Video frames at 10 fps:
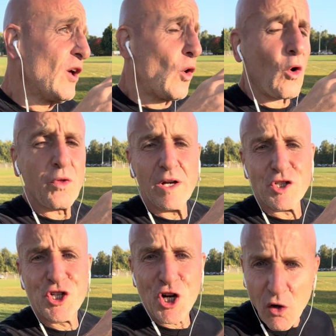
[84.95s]
all the
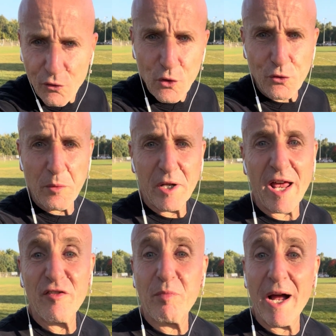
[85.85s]
junk food from your
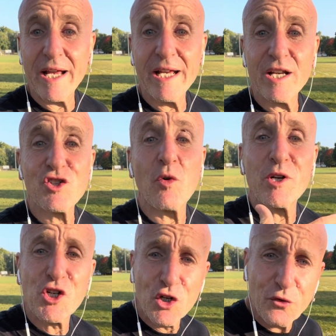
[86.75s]
life by eating so
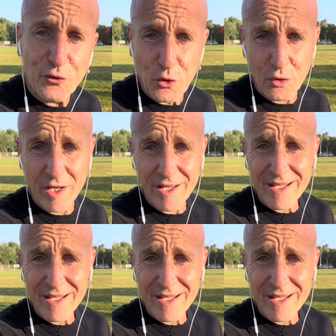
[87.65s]
much good food